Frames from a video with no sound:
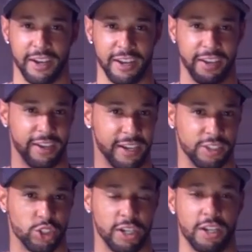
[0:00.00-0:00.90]
I
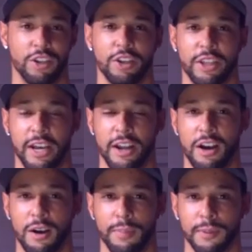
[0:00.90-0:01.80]
actually got to look that
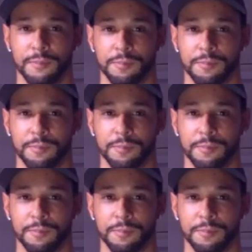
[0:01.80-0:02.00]
up.